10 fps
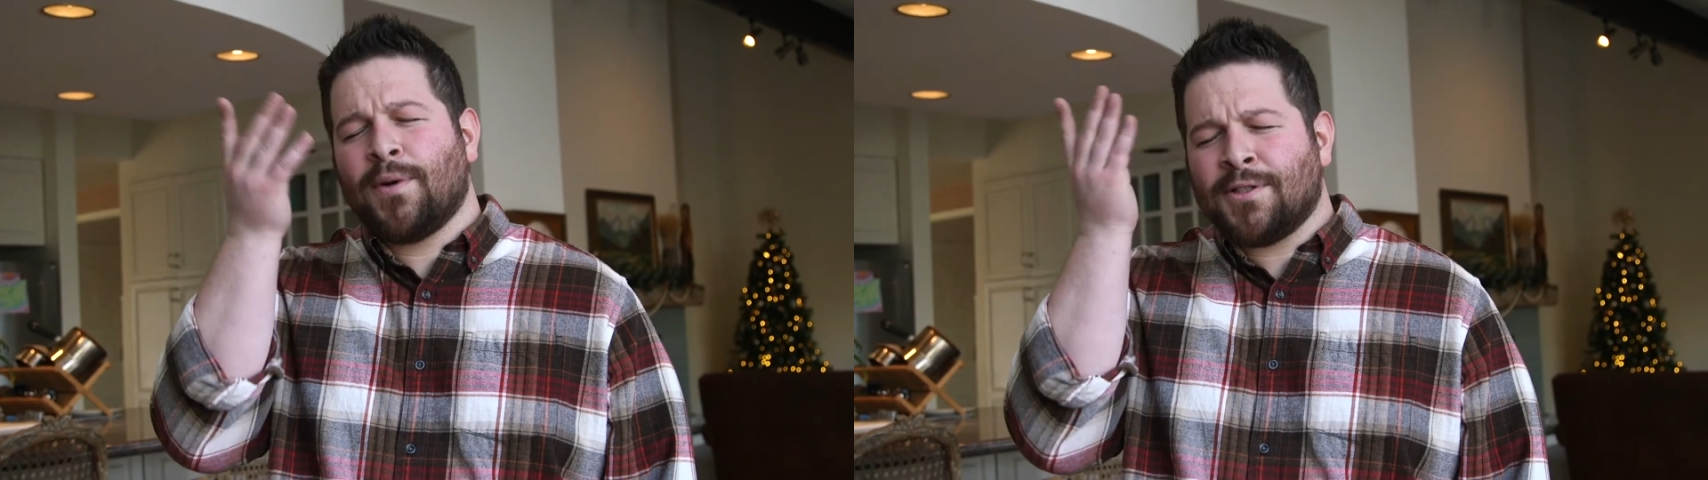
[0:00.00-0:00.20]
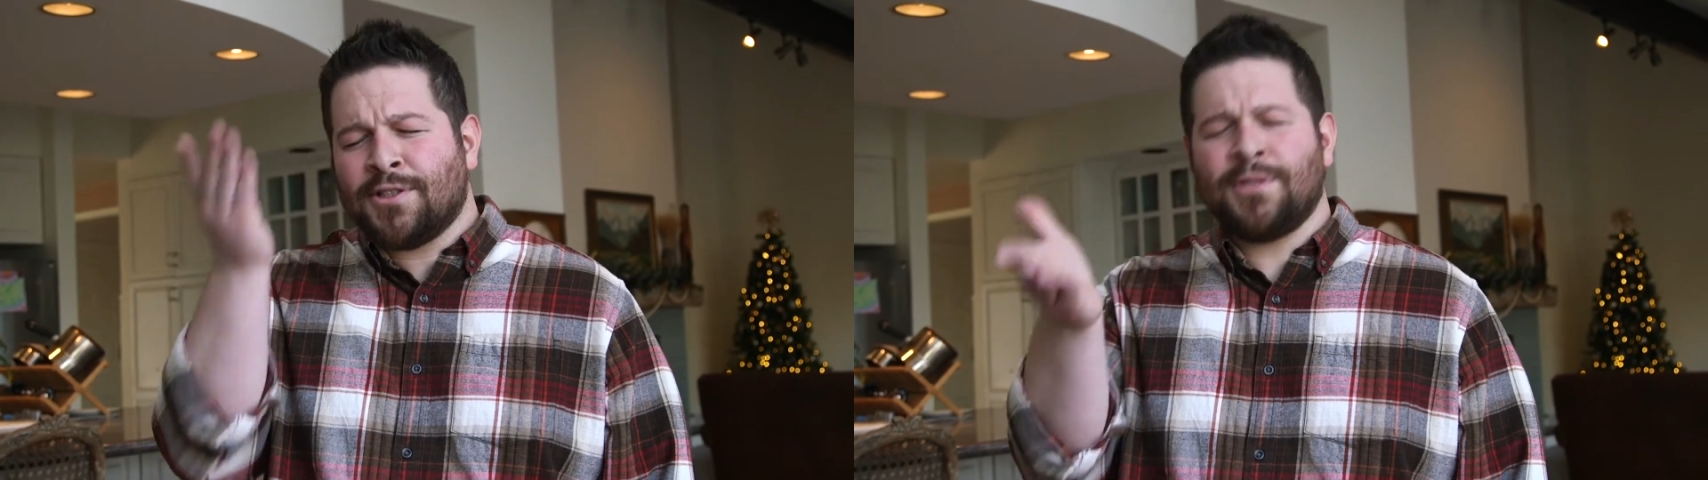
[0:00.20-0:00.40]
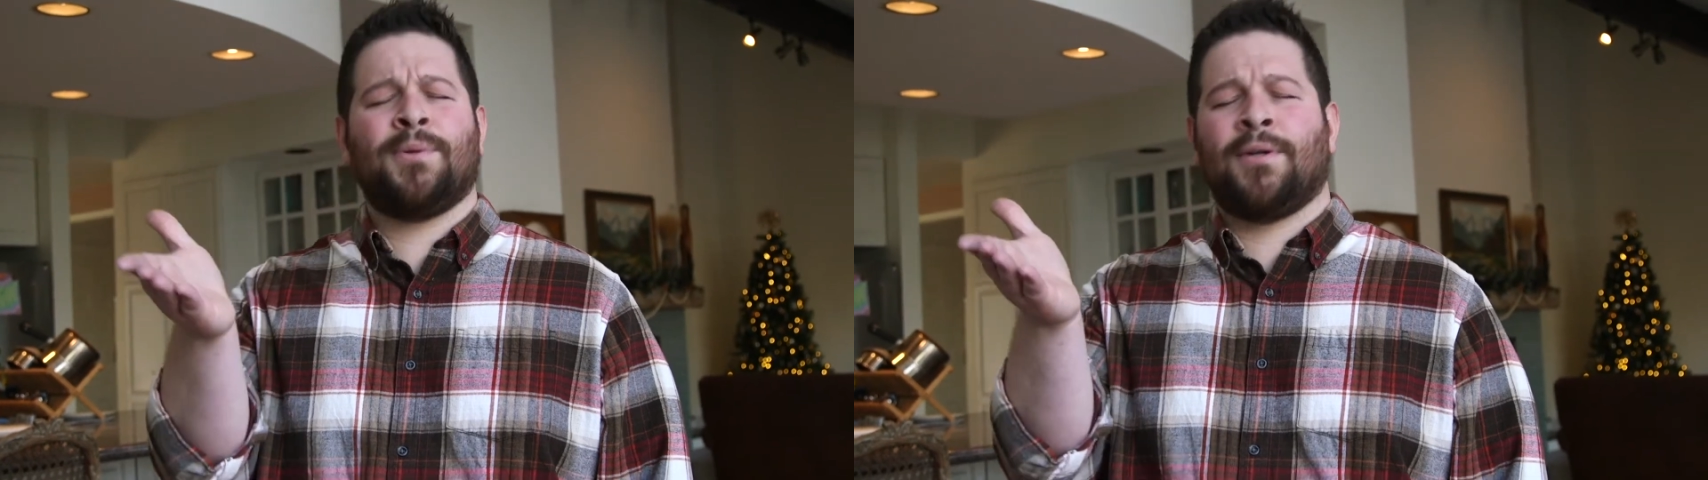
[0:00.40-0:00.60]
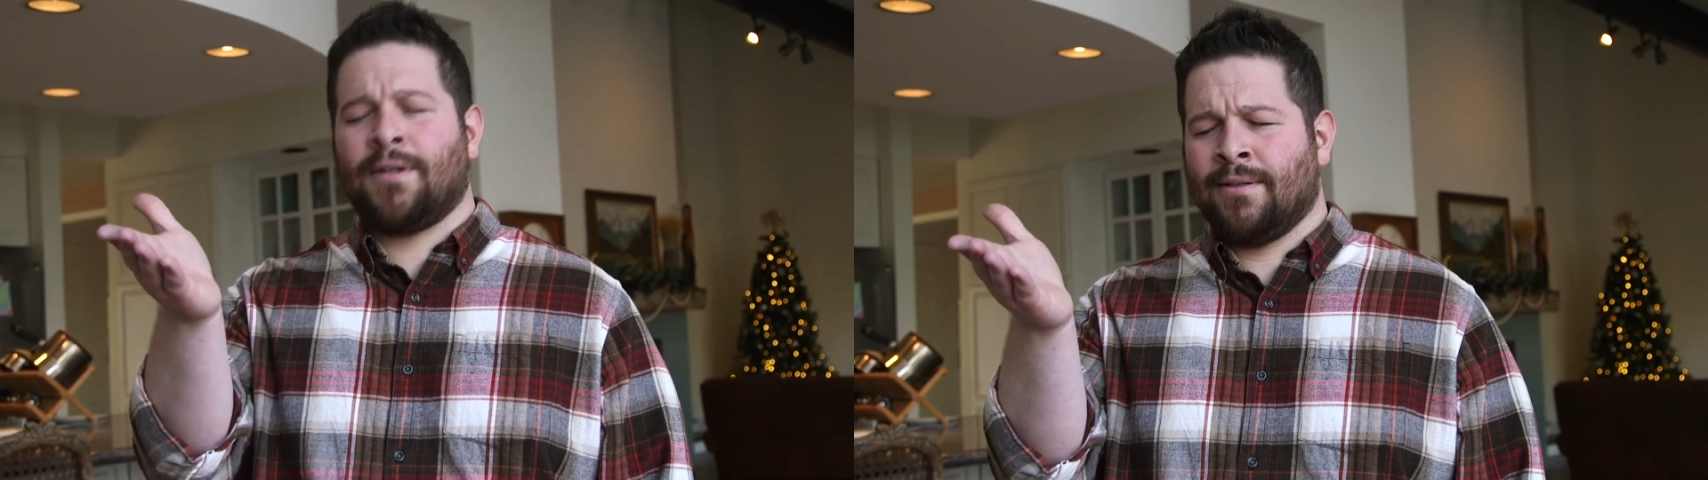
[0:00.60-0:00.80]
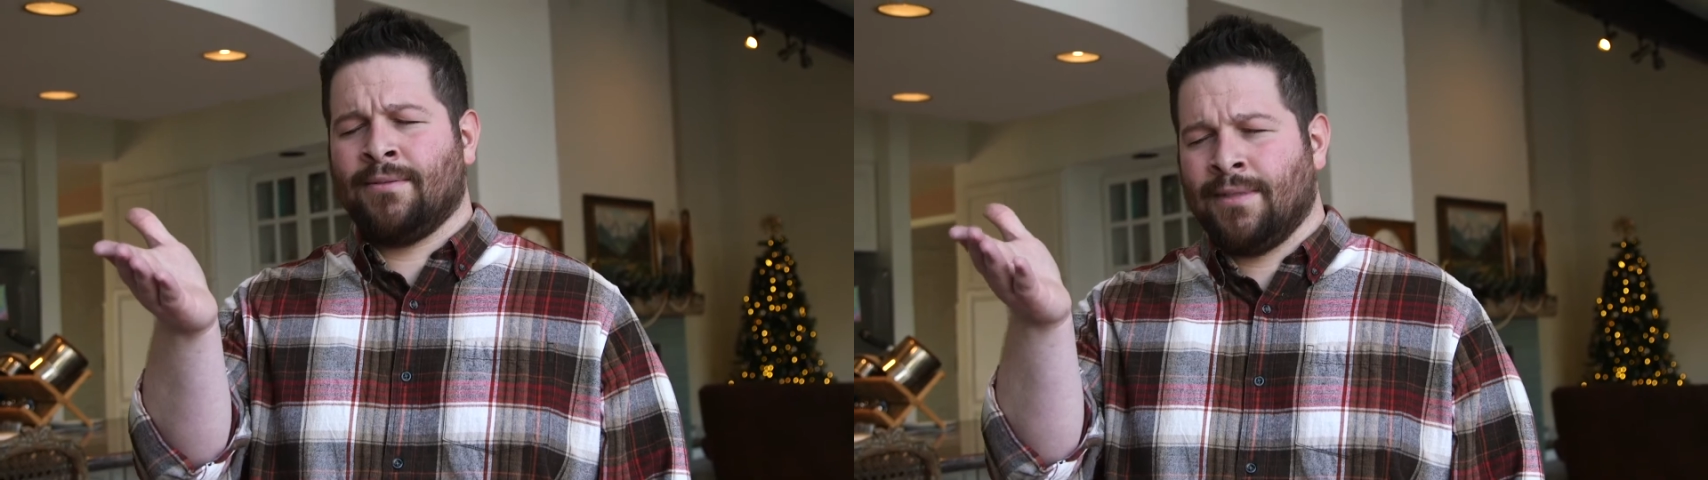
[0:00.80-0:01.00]

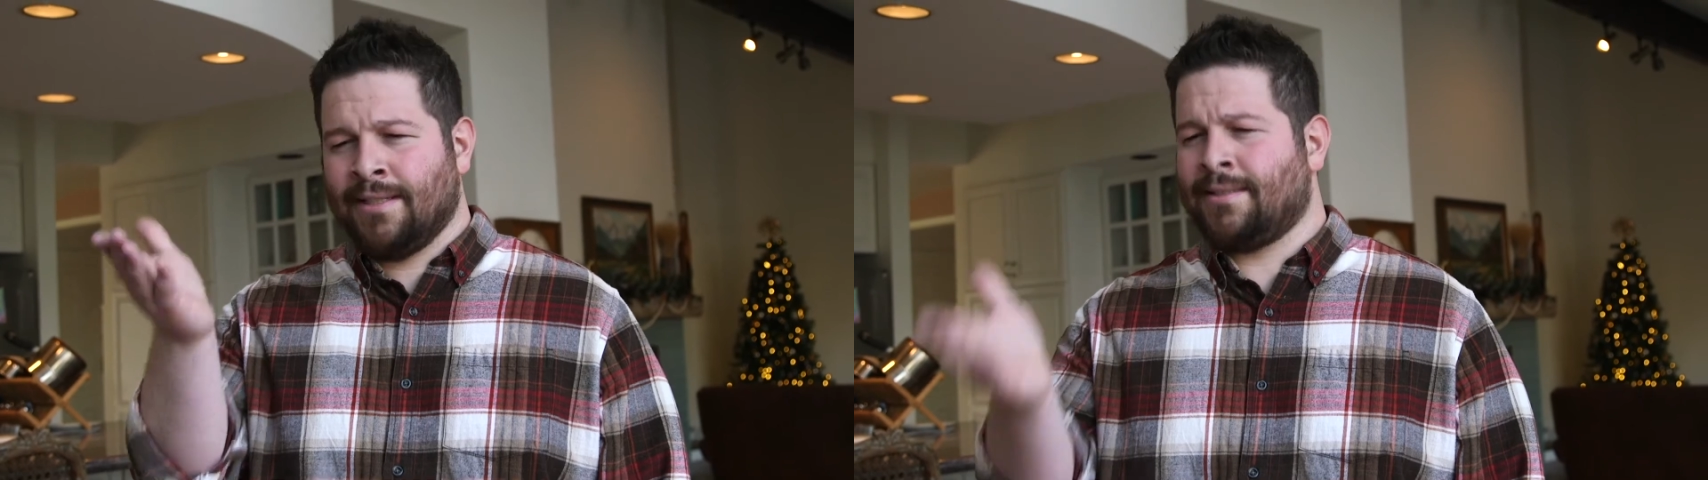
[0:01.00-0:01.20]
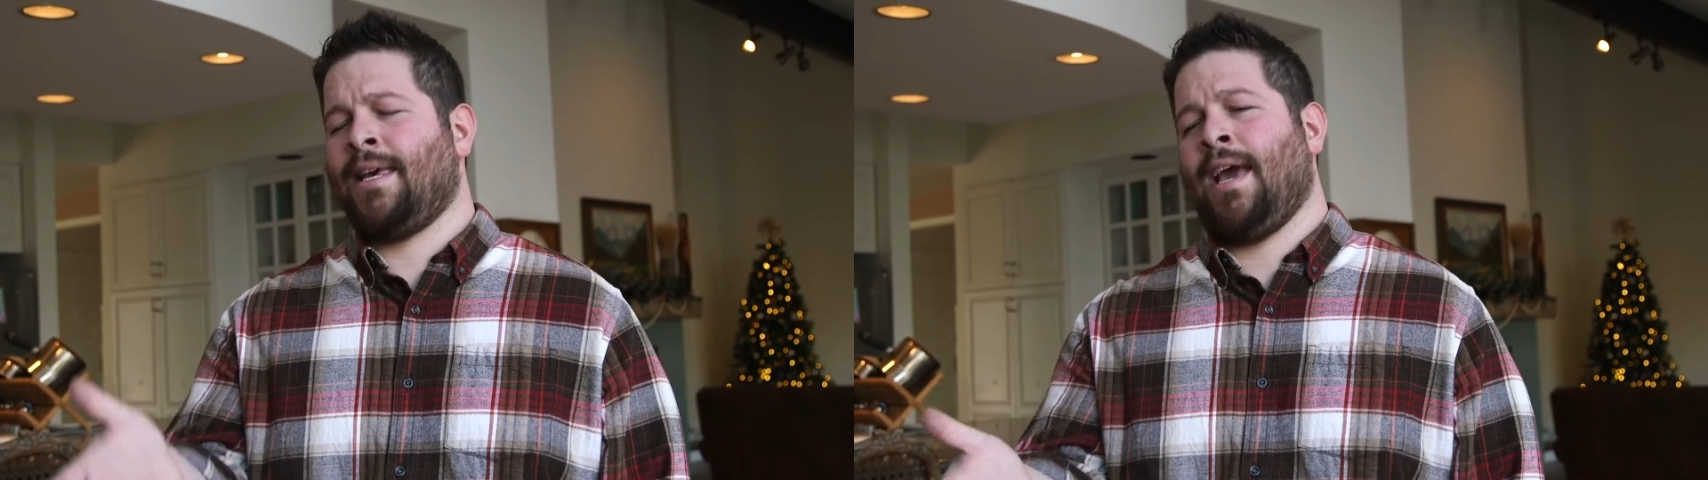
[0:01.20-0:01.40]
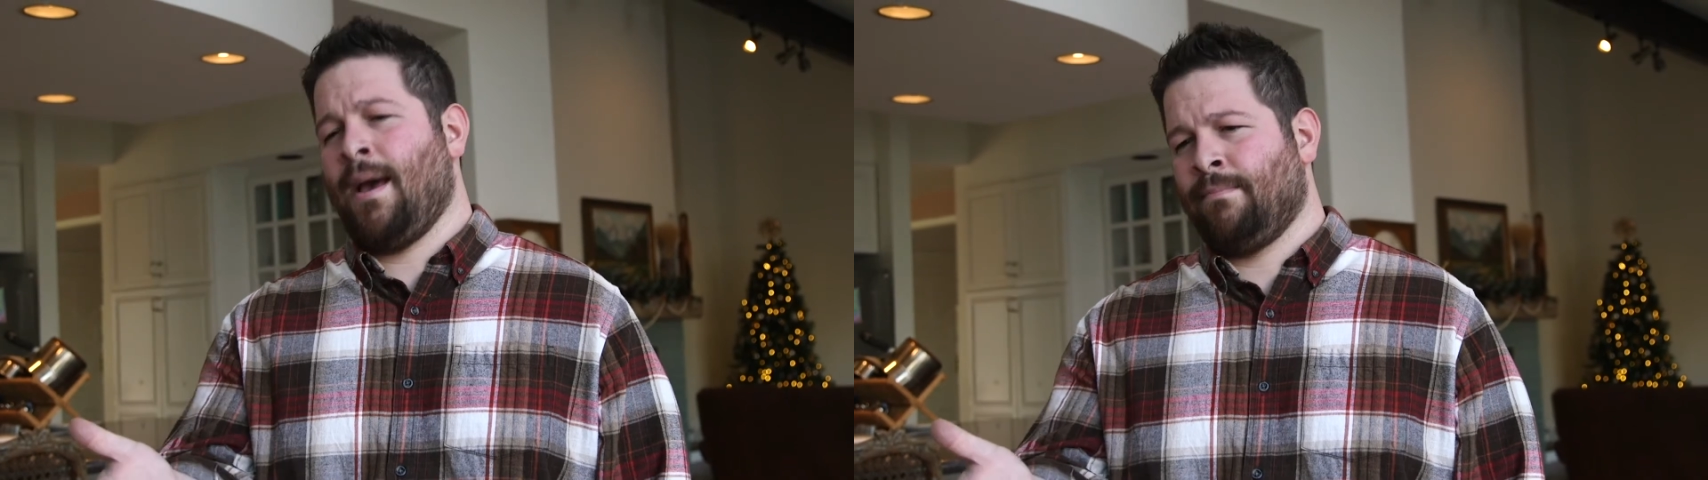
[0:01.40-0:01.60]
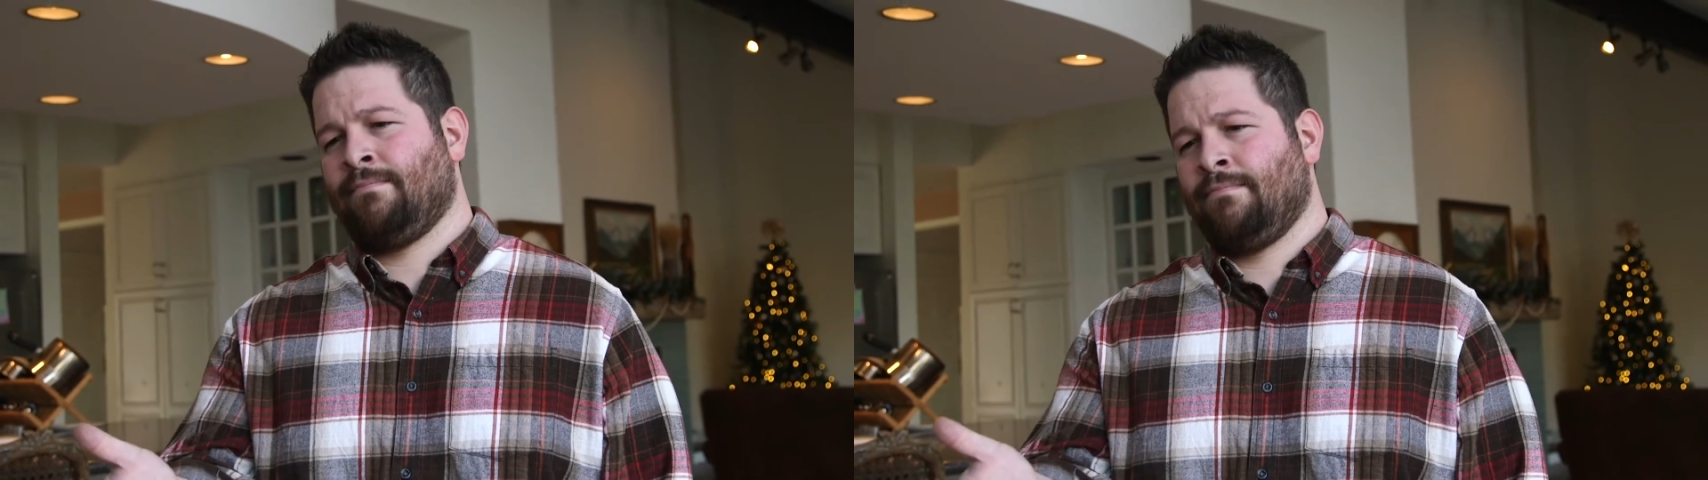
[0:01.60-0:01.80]
sure a scam.